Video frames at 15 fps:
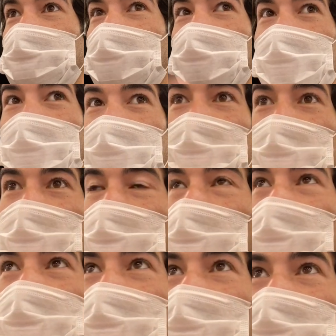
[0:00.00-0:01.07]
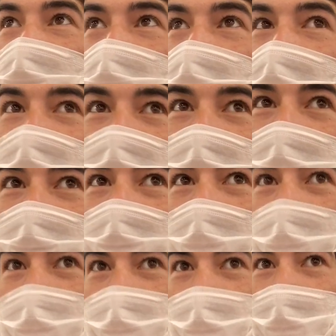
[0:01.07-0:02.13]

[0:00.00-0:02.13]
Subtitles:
put Sports Authority or something